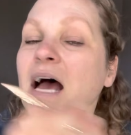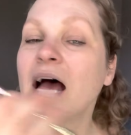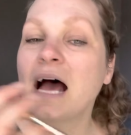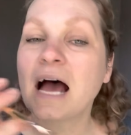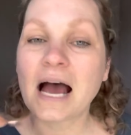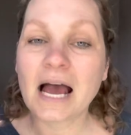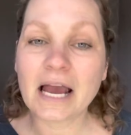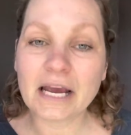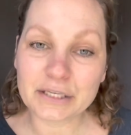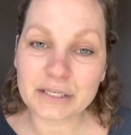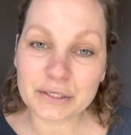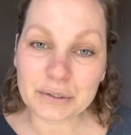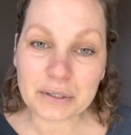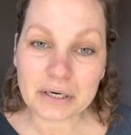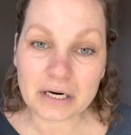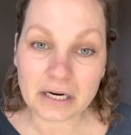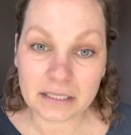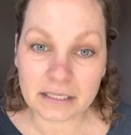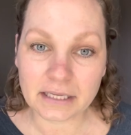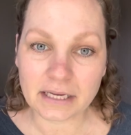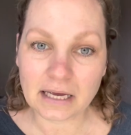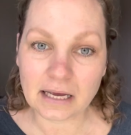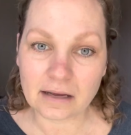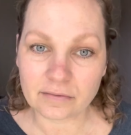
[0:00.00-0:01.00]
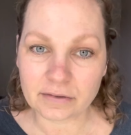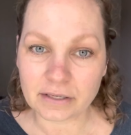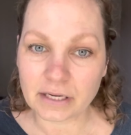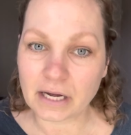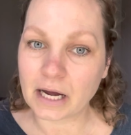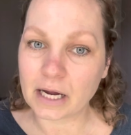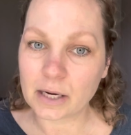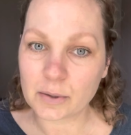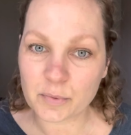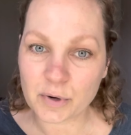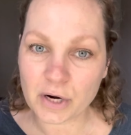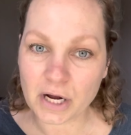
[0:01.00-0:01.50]
I don't hardly have any
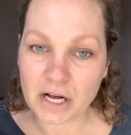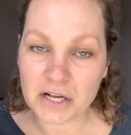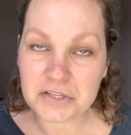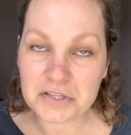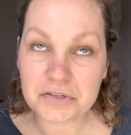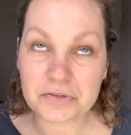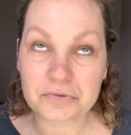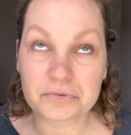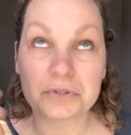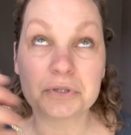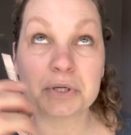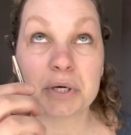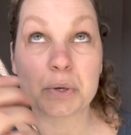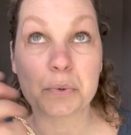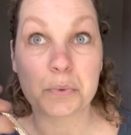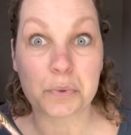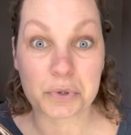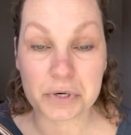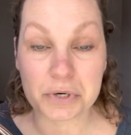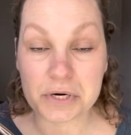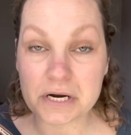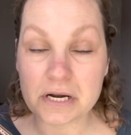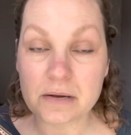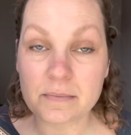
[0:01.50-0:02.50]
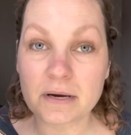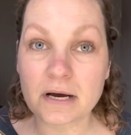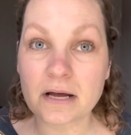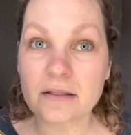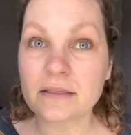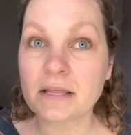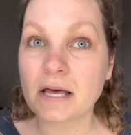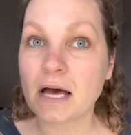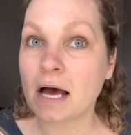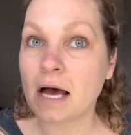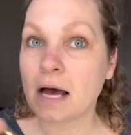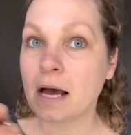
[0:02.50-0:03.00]
eyebrows to really worry about
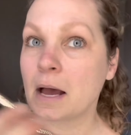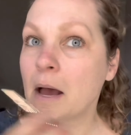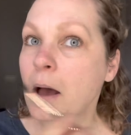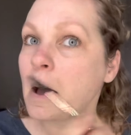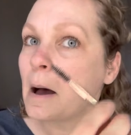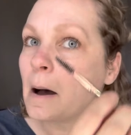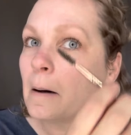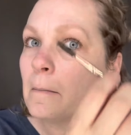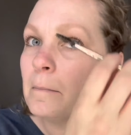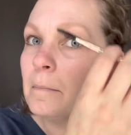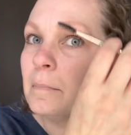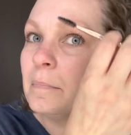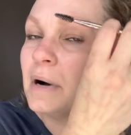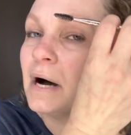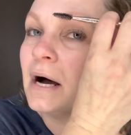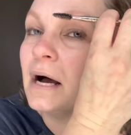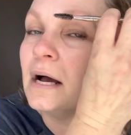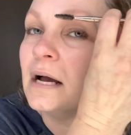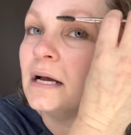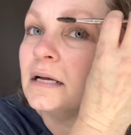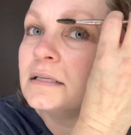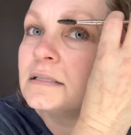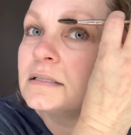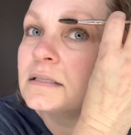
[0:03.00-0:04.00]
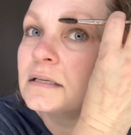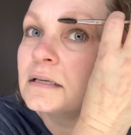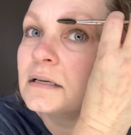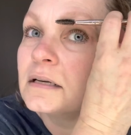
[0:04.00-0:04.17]
that, but